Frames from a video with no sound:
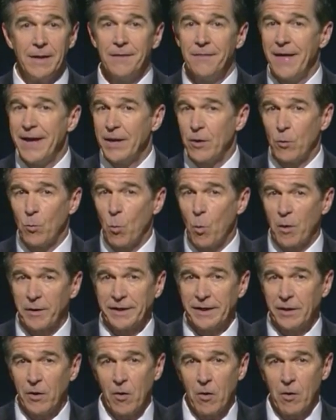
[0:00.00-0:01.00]
They are
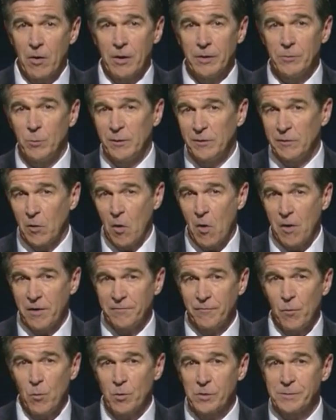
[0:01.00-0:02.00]
working hard with law
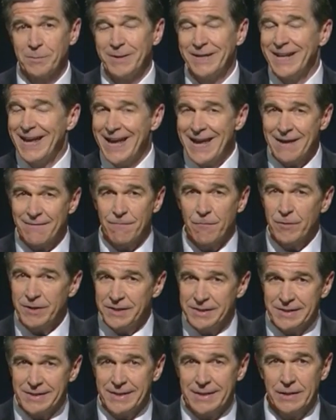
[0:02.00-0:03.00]
enforcement every
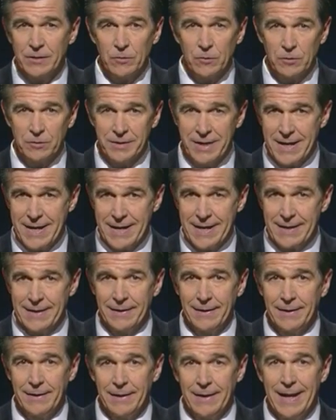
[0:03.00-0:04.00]
single day
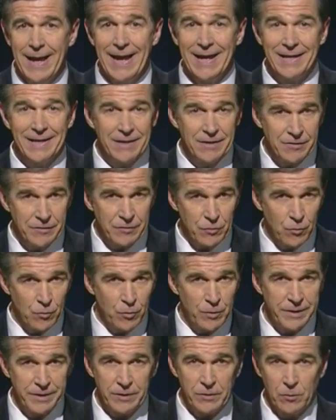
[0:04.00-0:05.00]
and it is
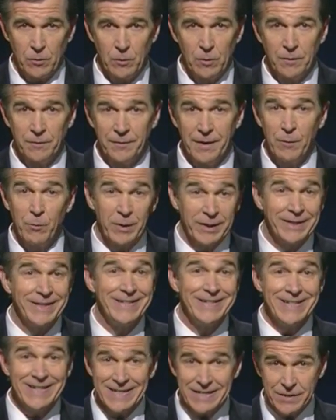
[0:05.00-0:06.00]
critical that we
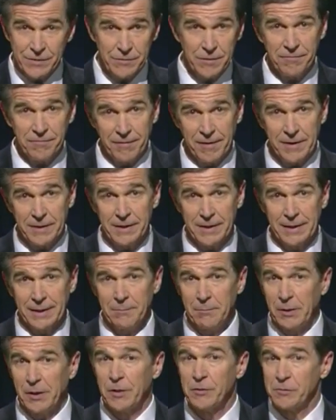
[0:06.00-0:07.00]
continue the funding
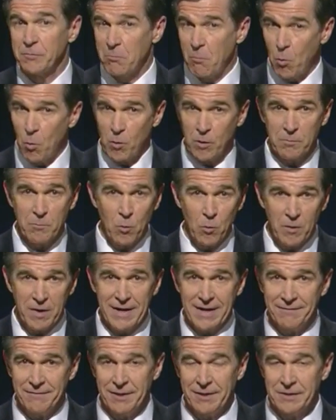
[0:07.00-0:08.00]
because more and more
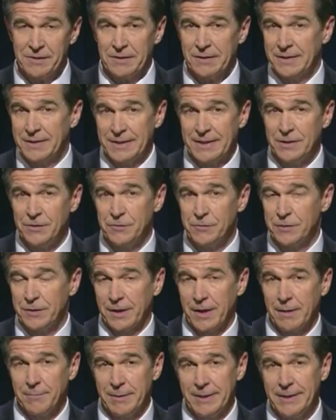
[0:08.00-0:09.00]
evidence continues to
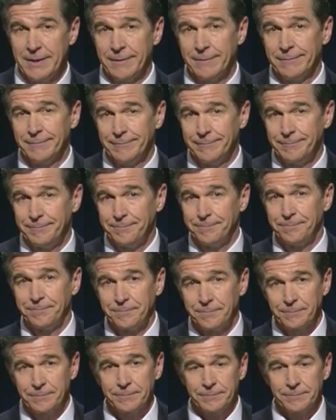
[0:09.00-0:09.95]
come in. You got 30 seconds.